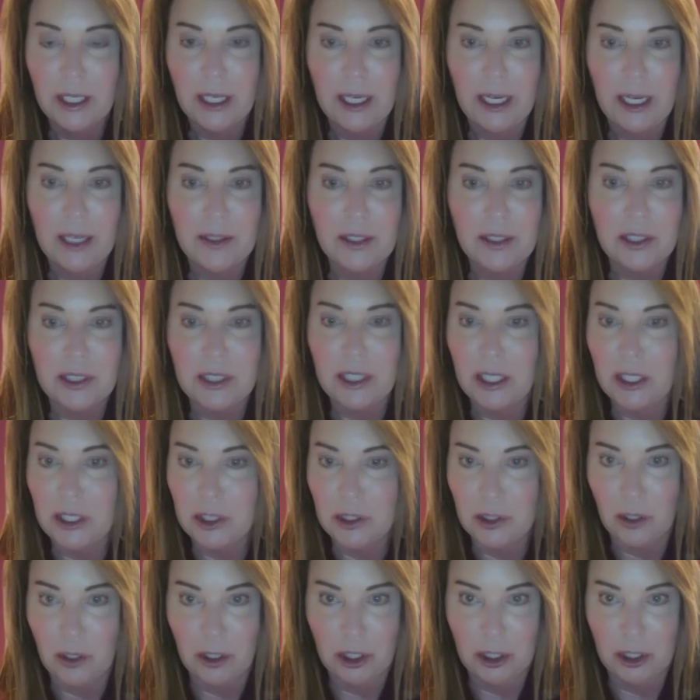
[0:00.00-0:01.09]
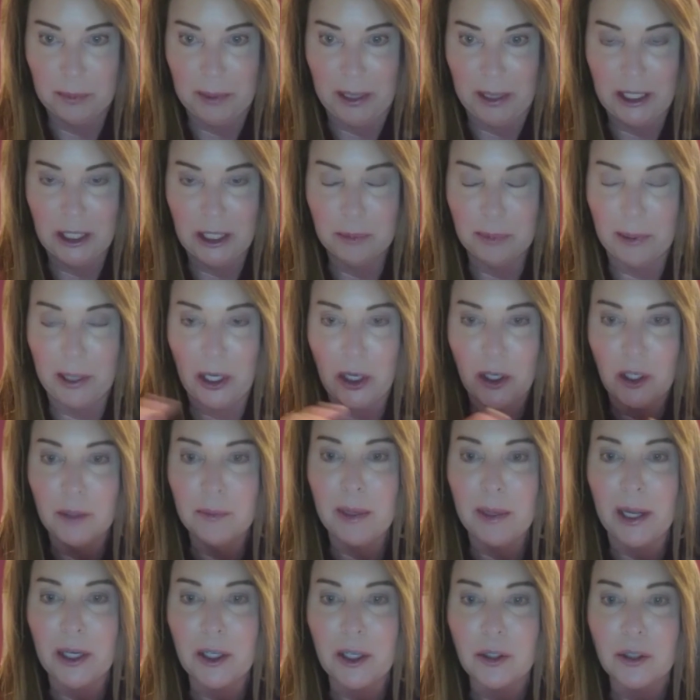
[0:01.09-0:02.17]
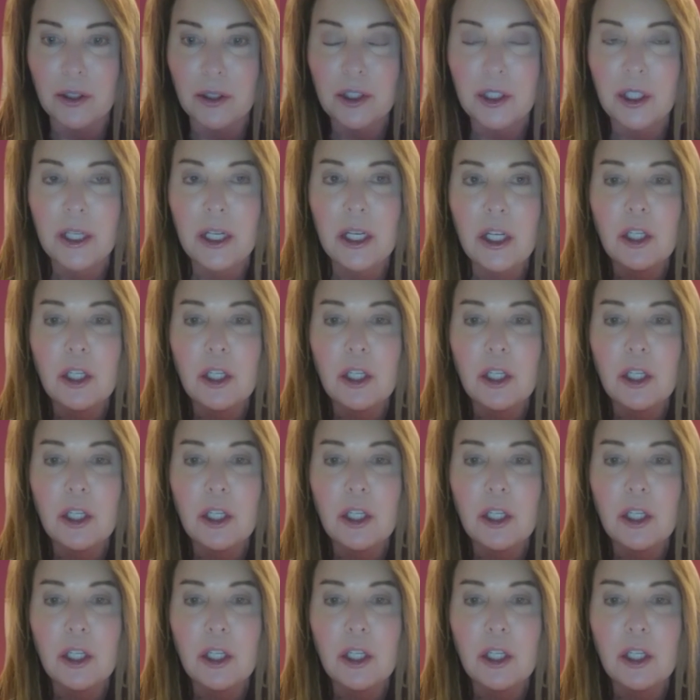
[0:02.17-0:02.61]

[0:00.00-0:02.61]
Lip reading: in the CSR space by our competitors.